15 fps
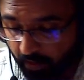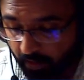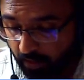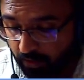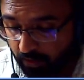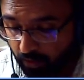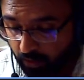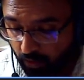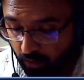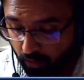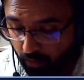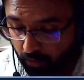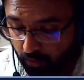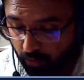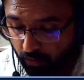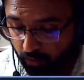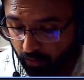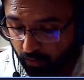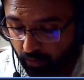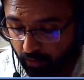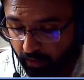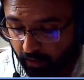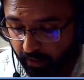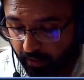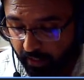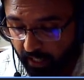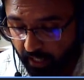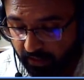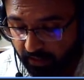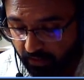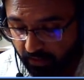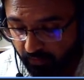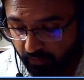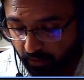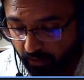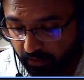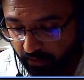So in gaseous fuels,